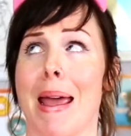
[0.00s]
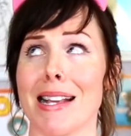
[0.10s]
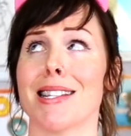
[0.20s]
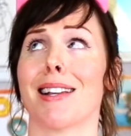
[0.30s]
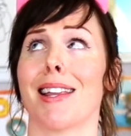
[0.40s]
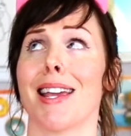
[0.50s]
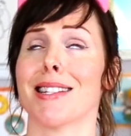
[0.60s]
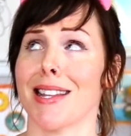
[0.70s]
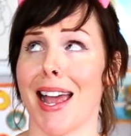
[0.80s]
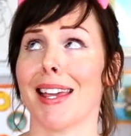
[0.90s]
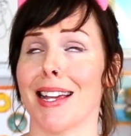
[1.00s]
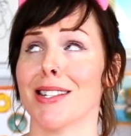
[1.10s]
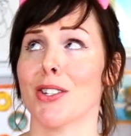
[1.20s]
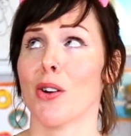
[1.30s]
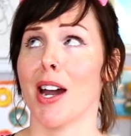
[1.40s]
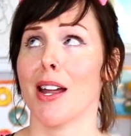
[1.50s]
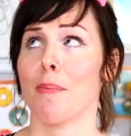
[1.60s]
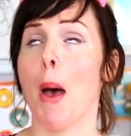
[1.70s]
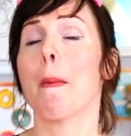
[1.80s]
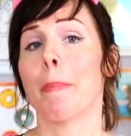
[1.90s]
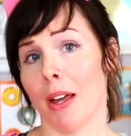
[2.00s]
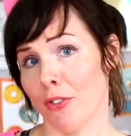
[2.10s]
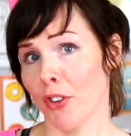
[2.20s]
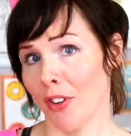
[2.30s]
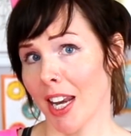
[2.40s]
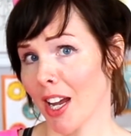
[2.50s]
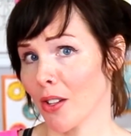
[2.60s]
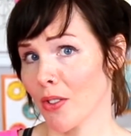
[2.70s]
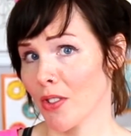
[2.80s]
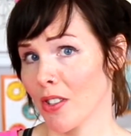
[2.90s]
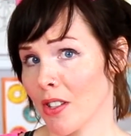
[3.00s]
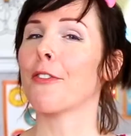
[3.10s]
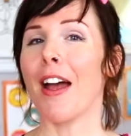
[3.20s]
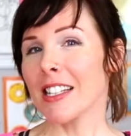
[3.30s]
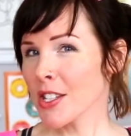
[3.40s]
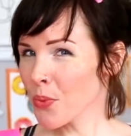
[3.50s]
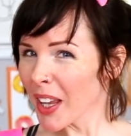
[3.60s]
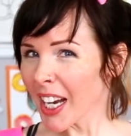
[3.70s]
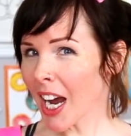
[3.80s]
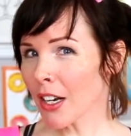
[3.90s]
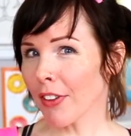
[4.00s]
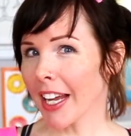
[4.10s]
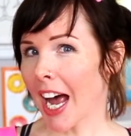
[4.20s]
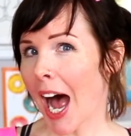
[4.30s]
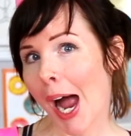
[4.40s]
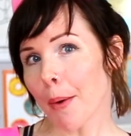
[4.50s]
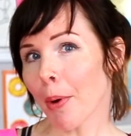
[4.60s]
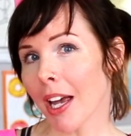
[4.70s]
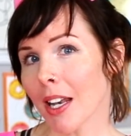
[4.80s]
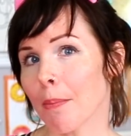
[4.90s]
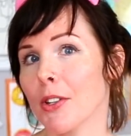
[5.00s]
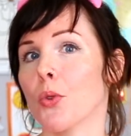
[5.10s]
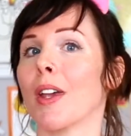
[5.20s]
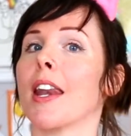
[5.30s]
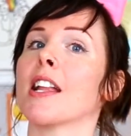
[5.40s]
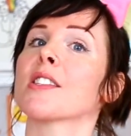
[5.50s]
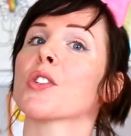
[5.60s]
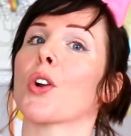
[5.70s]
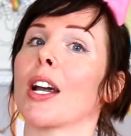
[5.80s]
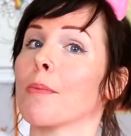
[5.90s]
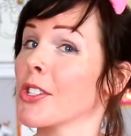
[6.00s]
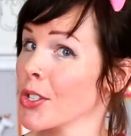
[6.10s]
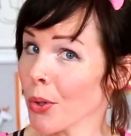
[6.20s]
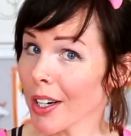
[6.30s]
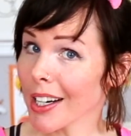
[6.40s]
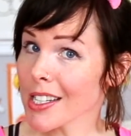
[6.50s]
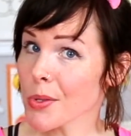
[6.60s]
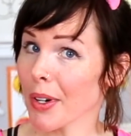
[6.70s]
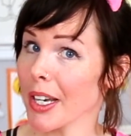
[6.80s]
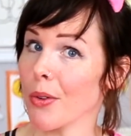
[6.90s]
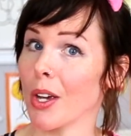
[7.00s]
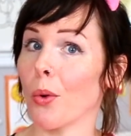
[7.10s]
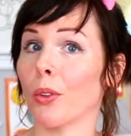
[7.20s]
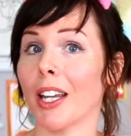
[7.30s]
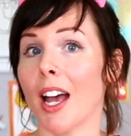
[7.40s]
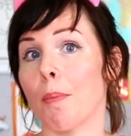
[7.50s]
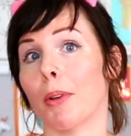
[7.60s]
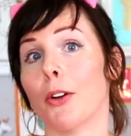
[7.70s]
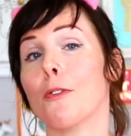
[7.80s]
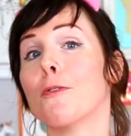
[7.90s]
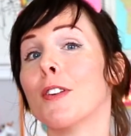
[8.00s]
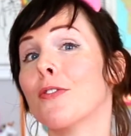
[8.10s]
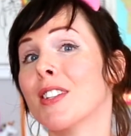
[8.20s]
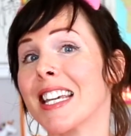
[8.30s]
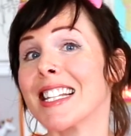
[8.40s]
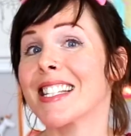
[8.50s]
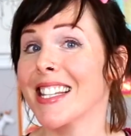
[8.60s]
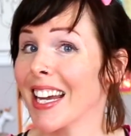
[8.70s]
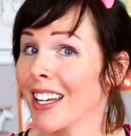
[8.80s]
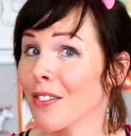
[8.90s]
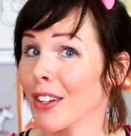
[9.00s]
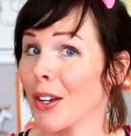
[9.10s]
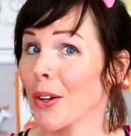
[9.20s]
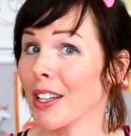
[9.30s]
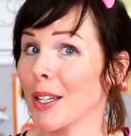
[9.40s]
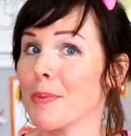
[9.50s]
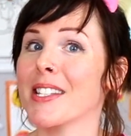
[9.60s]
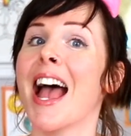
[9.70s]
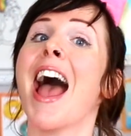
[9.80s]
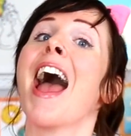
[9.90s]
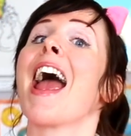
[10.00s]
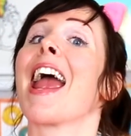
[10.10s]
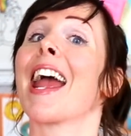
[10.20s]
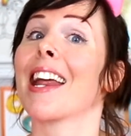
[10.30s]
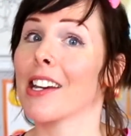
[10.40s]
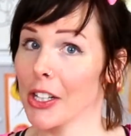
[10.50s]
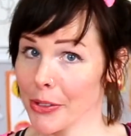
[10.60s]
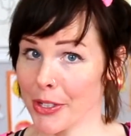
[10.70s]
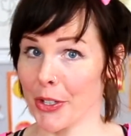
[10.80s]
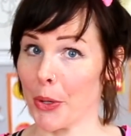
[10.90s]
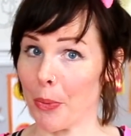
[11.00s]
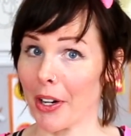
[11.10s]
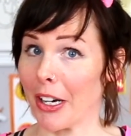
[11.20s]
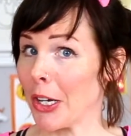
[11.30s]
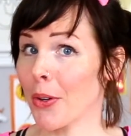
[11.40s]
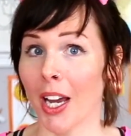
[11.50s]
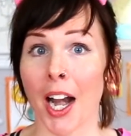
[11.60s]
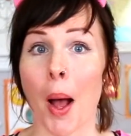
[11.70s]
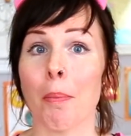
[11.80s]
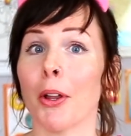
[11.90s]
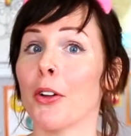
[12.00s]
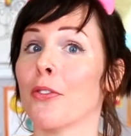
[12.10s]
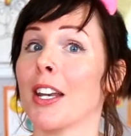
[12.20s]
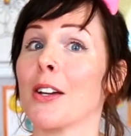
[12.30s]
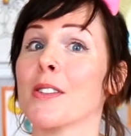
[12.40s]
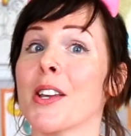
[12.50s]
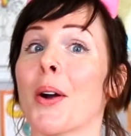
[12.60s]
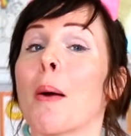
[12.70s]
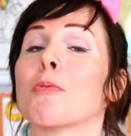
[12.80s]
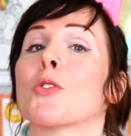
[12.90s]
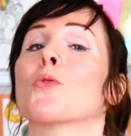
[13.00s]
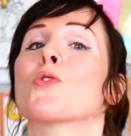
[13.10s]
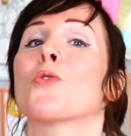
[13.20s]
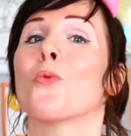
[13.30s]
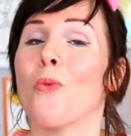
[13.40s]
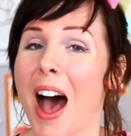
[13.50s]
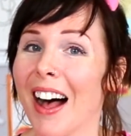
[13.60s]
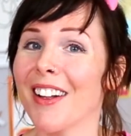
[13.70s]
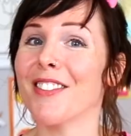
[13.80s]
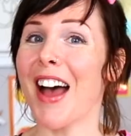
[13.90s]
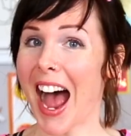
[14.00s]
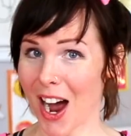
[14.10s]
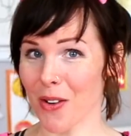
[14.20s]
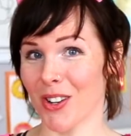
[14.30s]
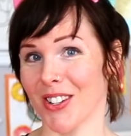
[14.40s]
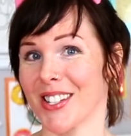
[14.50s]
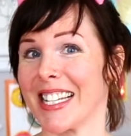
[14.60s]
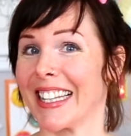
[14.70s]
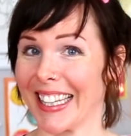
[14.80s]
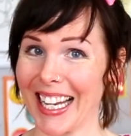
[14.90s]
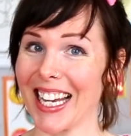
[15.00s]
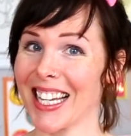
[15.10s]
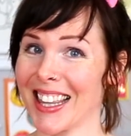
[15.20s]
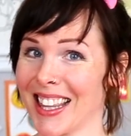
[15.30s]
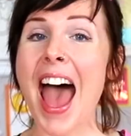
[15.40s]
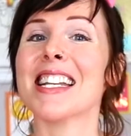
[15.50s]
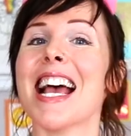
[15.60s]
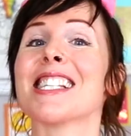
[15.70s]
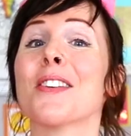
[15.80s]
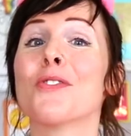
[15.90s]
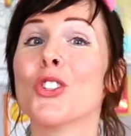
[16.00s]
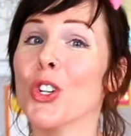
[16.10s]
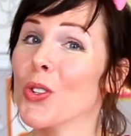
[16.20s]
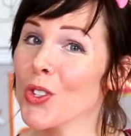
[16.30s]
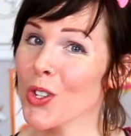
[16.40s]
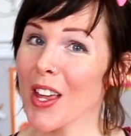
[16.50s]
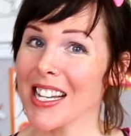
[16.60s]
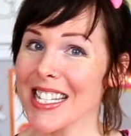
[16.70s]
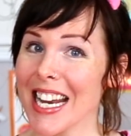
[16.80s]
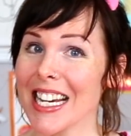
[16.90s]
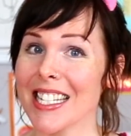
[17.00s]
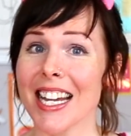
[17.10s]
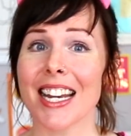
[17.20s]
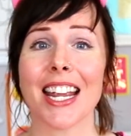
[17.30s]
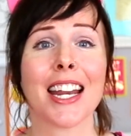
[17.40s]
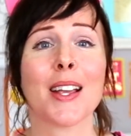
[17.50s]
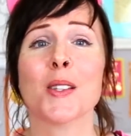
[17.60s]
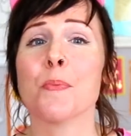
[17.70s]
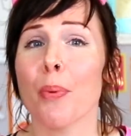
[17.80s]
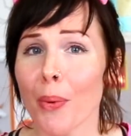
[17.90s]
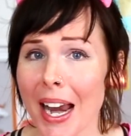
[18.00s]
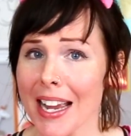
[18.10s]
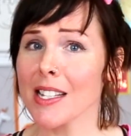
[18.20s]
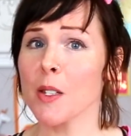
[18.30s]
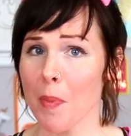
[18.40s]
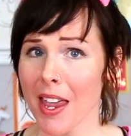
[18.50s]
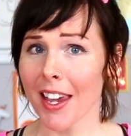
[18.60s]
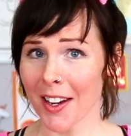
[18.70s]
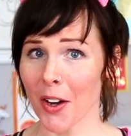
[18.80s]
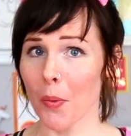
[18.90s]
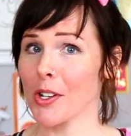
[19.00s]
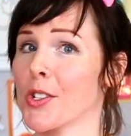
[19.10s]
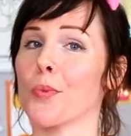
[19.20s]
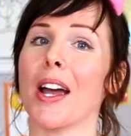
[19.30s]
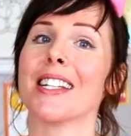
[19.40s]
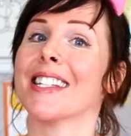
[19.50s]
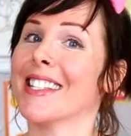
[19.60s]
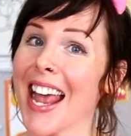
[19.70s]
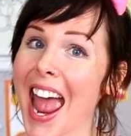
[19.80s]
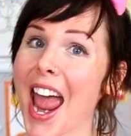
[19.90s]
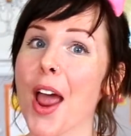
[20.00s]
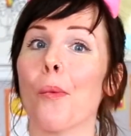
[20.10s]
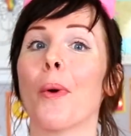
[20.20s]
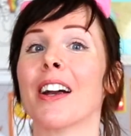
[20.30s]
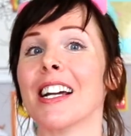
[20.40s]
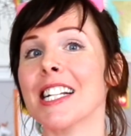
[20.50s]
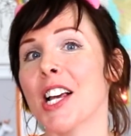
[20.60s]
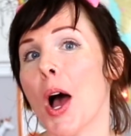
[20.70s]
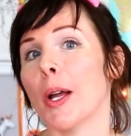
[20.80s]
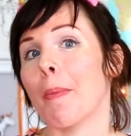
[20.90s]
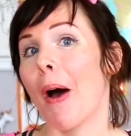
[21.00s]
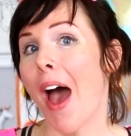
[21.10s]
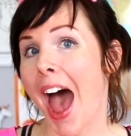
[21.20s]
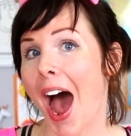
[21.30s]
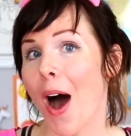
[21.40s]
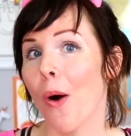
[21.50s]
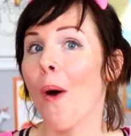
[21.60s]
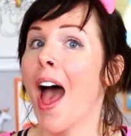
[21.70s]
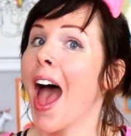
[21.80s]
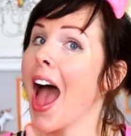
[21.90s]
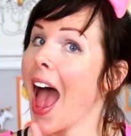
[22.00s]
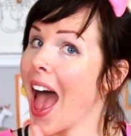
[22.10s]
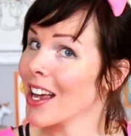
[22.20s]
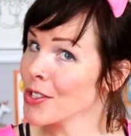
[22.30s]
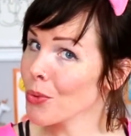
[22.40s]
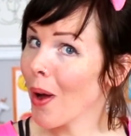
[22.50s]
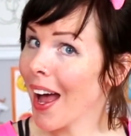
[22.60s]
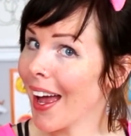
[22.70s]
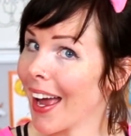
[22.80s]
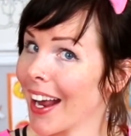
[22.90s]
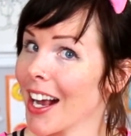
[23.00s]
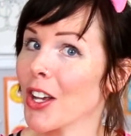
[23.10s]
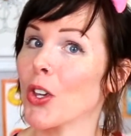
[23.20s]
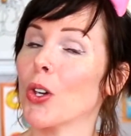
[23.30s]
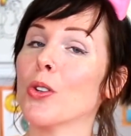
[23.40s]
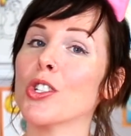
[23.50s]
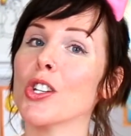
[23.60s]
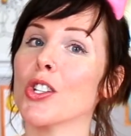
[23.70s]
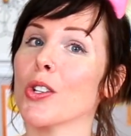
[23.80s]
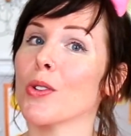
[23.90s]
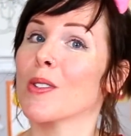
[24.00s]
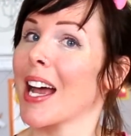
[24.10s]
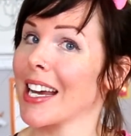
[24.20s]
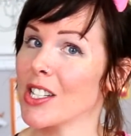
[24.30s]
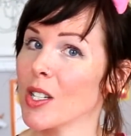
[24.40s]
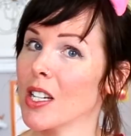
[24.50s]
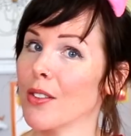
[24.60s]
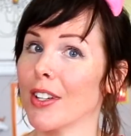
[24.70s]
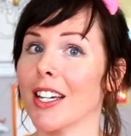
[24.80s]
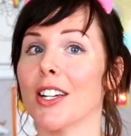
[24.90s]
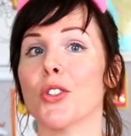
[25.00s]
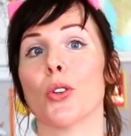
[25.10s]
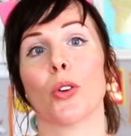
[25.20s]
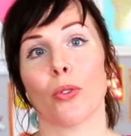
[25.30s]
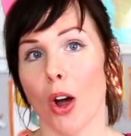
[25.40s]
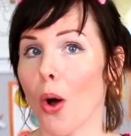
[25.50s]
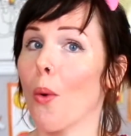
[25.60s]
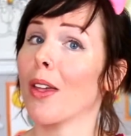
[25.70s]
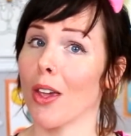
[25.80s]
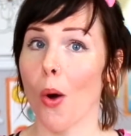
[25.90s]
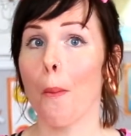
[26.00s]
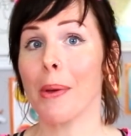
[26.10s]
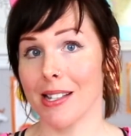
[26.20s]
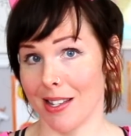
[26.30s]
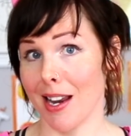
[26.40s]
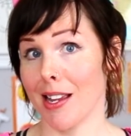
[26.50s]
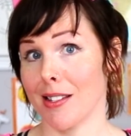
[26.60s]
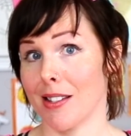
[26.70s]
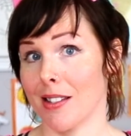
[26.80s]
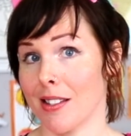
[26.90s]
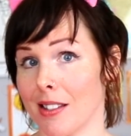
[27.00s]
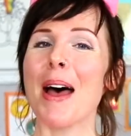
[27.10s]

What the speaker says: Basically, it's like Instagram, but for videos. In fact, it's really kind of like a hybrid in between Instagram stories, where you can only upload 15-second video clips, and YouTube, where you can upload videos that are up to 12 hours in length. And as of June 2018, it is brand spanking new, is why today we're going to talk about how and why you should use IGTV to grow your business.